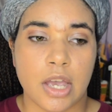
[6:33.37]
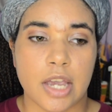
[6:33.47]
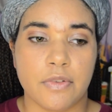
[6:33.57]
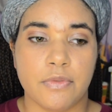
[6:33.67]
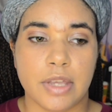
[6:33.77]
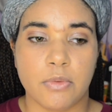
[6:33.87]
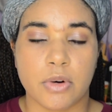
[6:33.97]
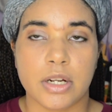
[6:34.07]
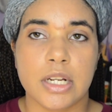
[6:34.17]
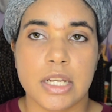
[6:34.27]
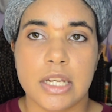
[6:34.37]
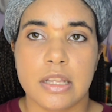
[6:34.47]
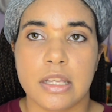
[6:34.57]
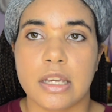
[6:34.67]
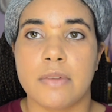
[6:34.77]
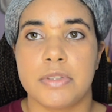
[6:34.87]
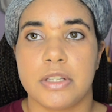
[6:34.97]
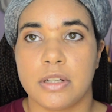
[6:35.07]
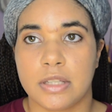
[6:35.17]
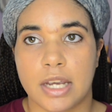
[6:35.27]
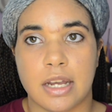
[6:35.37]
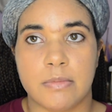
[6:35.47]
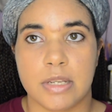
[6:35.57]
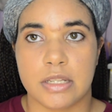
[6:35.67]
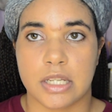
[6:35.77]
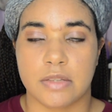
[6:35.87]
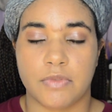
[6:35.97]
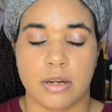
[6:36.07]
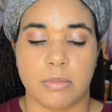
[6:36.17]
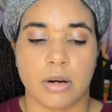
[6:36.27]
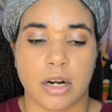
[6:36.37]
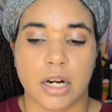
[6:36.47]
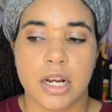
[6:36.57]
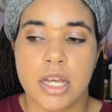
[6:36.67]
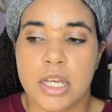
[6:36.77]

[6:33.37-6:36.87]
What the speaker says: If they were gonna eat in the cafeteria, they had to be 6 feet apart.